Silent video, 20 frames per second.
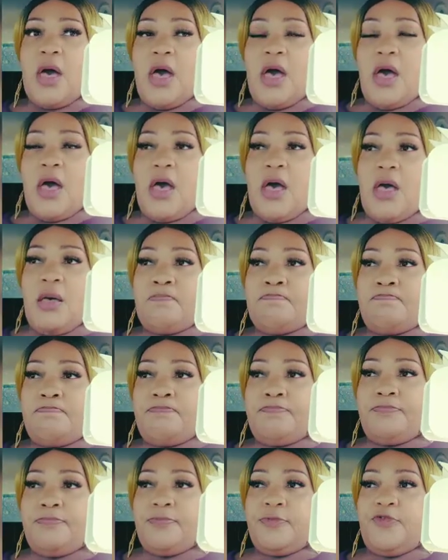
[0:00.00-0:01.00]

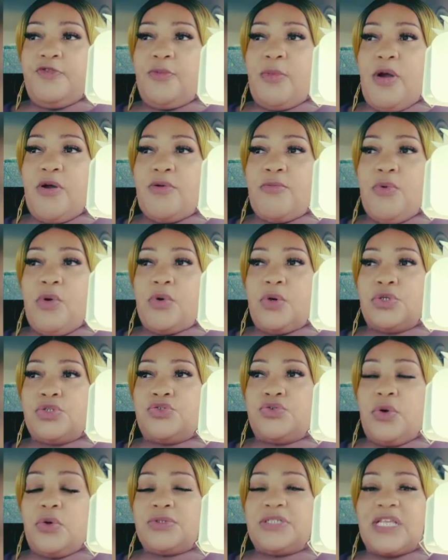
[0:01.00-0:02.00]
for my remote
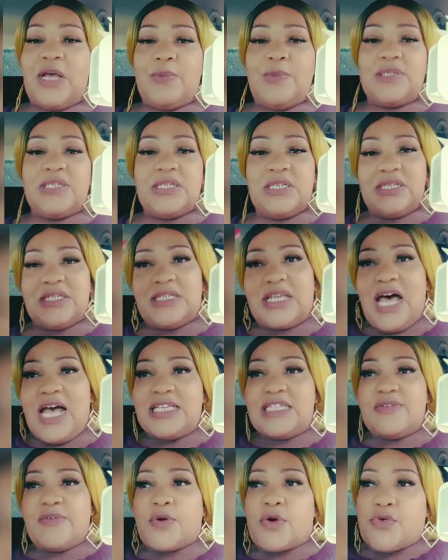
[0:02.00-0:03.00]
controls. That was in the
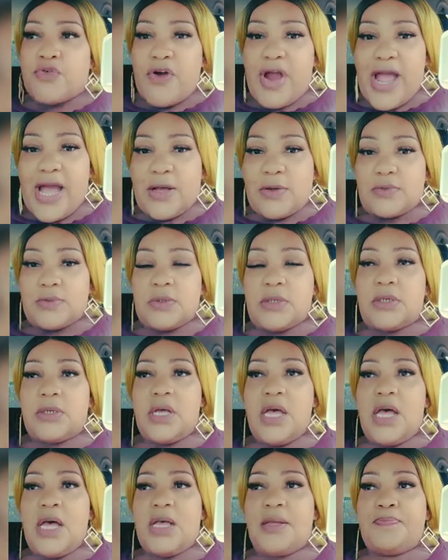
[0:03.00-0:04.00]
size of a
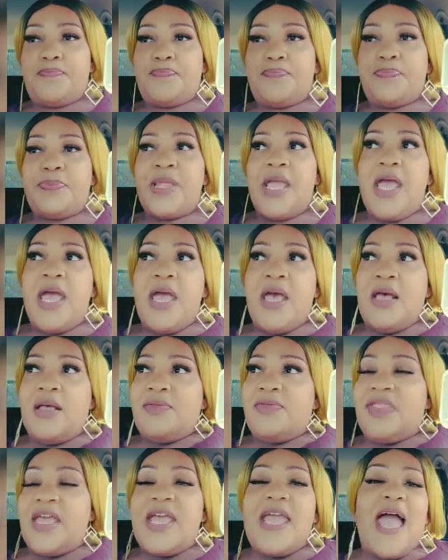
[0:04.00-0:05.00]
crown.
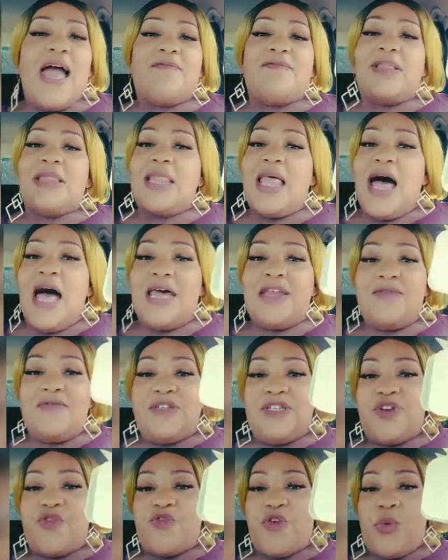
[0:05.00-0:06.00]
They have a lot
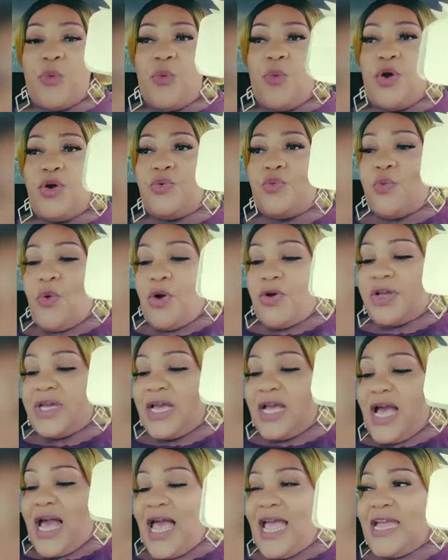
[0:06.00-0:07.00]
of different
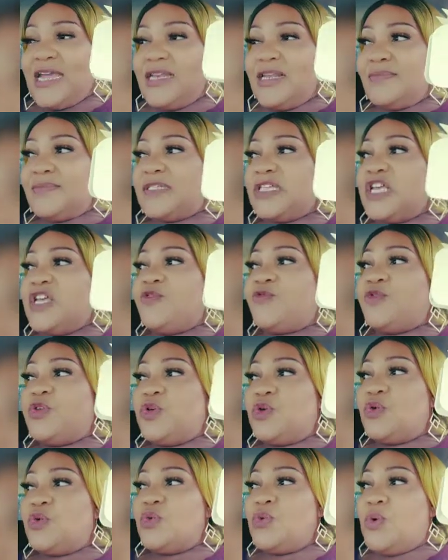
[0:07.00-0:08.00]
woodworking items. If
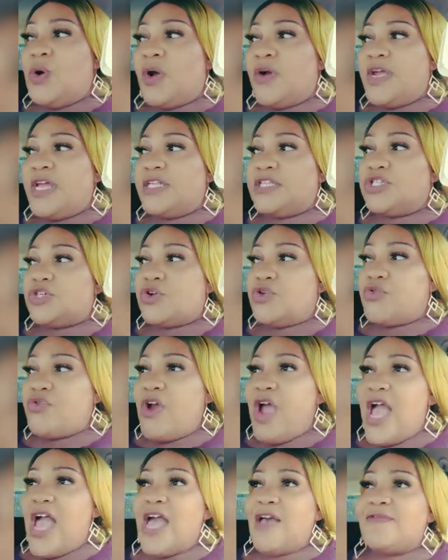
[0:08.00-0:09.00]
you are into
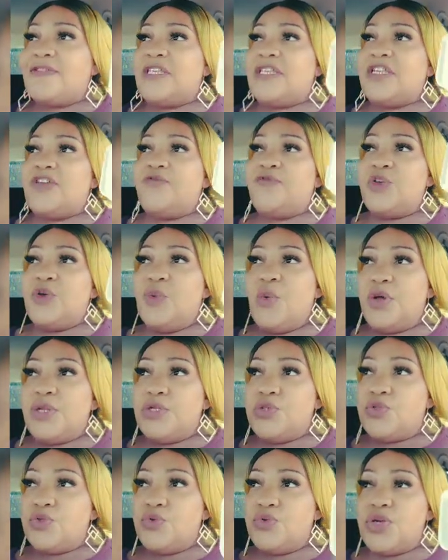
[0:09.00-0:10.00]
crafts and if you want
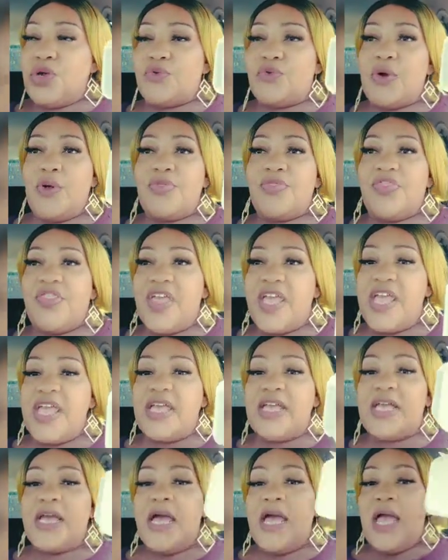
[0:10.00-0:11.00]
to do your own
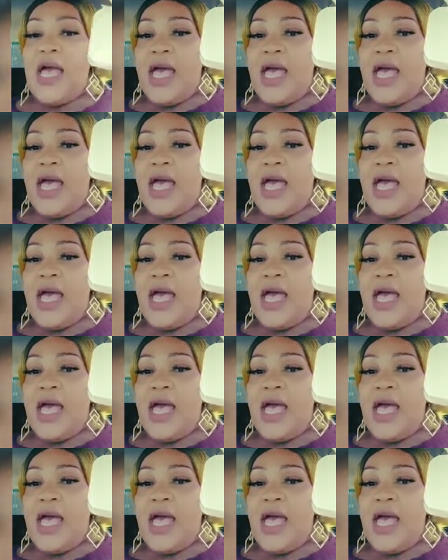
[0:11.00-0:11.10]
thing,